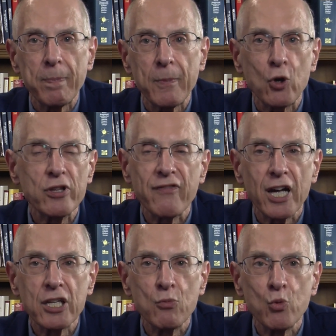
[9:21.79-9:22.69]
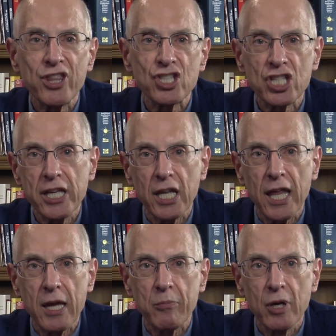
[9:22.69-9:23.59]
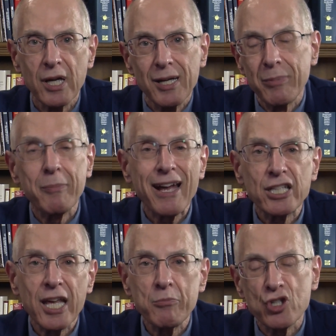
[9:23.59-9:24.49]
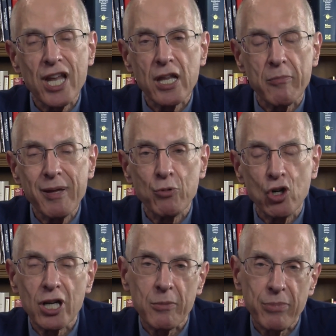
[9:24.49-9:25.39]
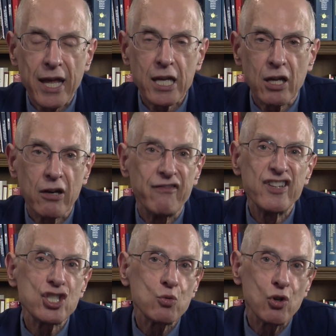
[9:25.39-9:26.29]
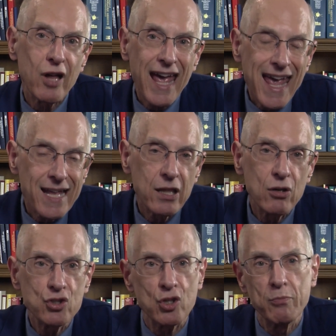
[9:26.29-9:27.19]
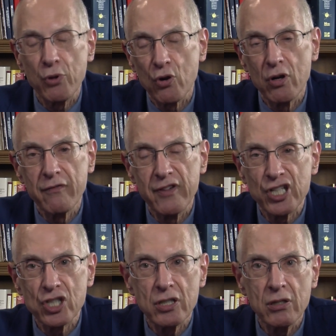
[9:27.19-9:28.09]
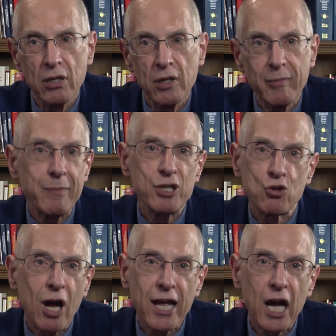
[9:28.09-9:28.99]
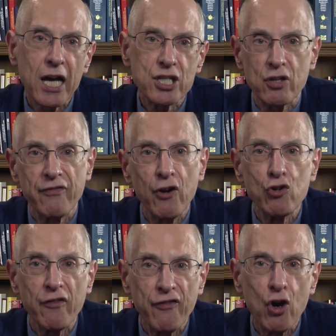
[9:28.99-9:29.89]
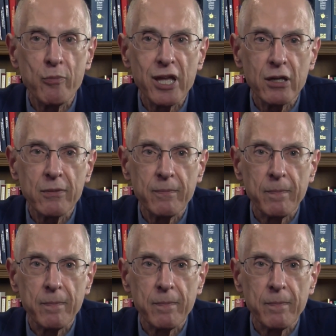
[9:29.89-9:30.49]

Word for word: Only find it with a slit lamp. But about ten percent of the people are going to complain of visual halos or blurred vision, maybe dry eyes or photophobia.